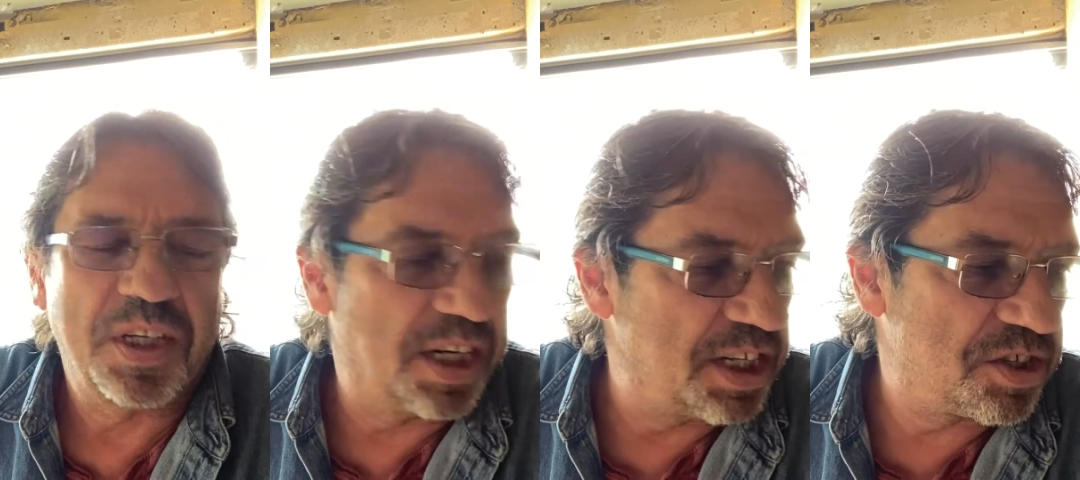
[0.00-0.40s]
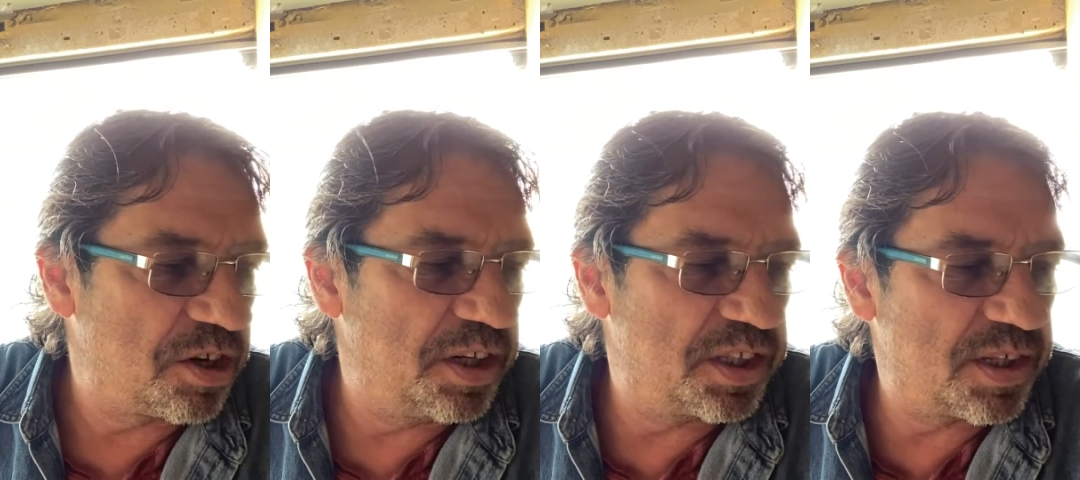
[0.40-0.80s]
I
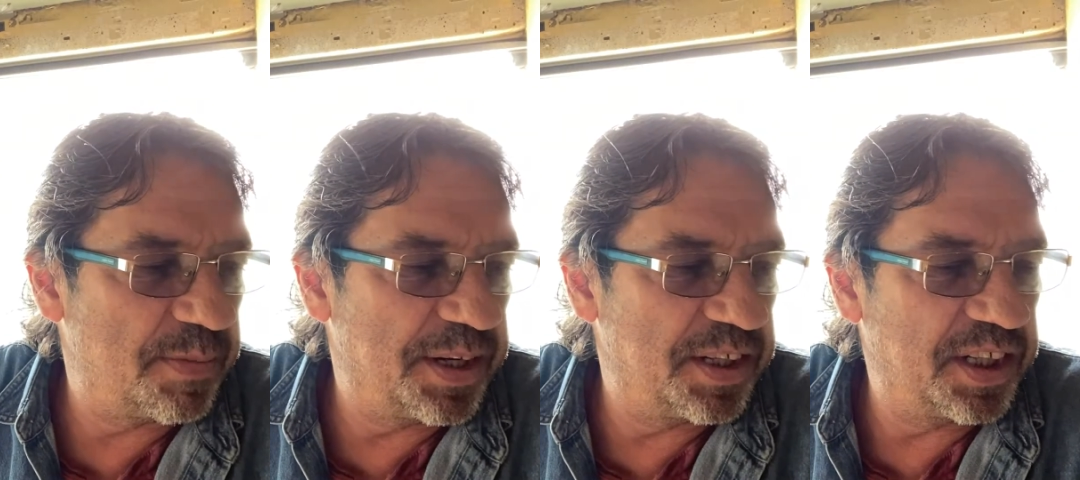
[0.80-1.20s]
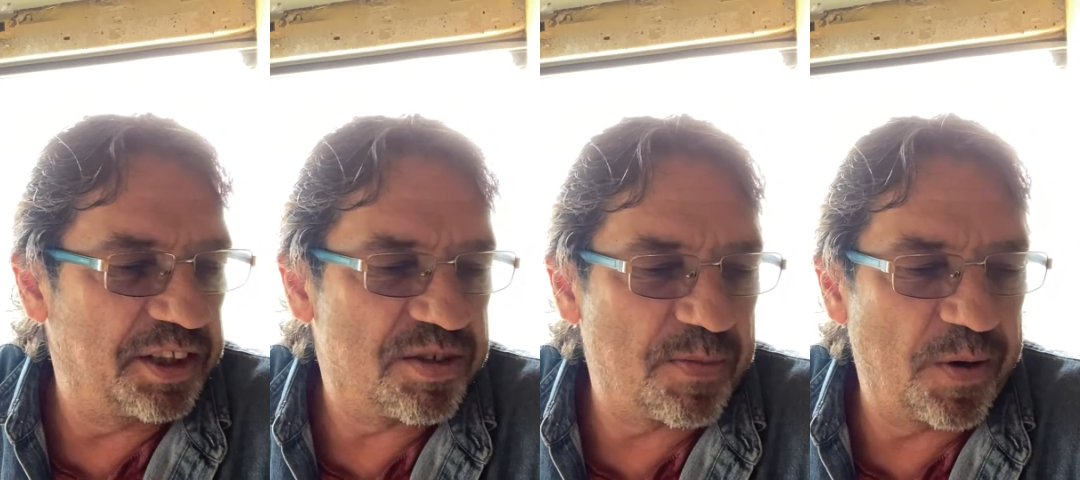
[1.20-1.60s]
started some editing
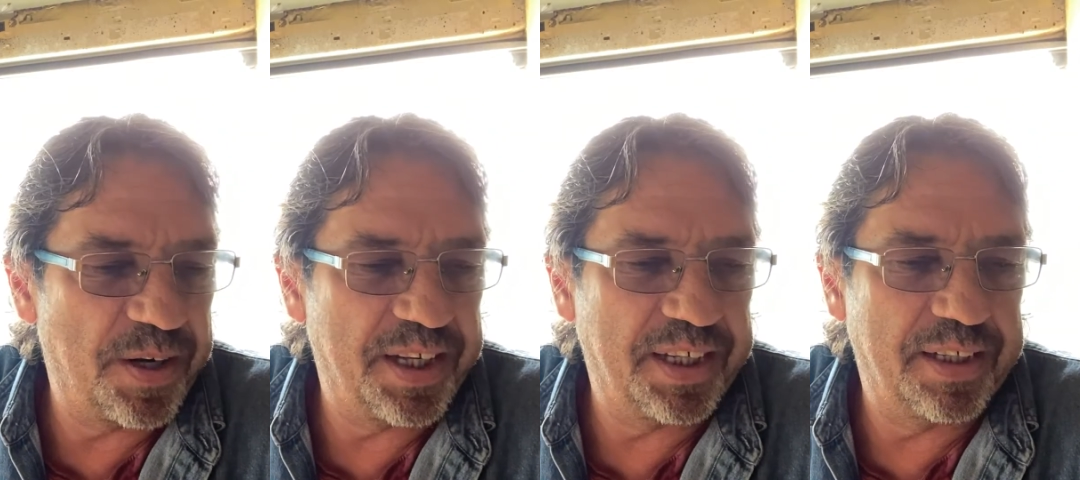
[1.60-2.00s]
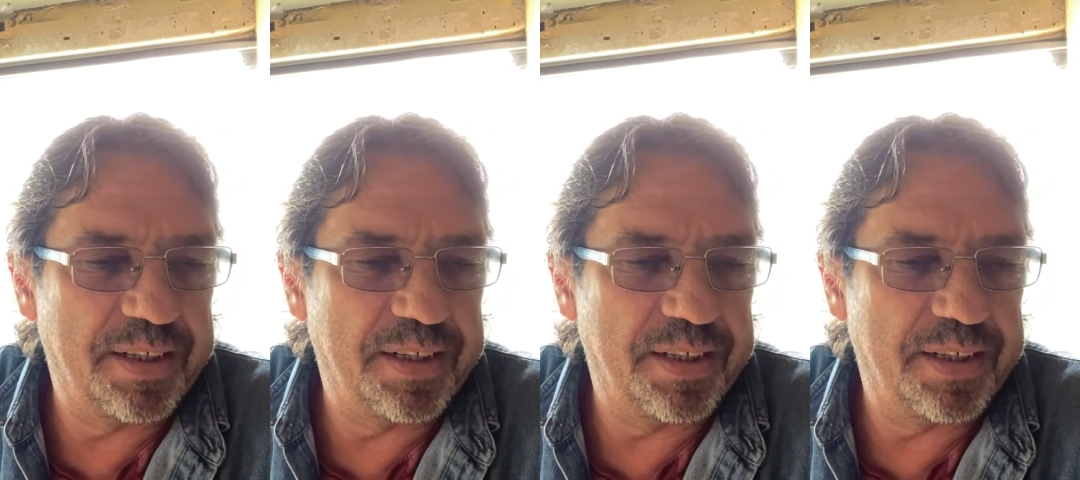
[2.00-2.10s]
this morning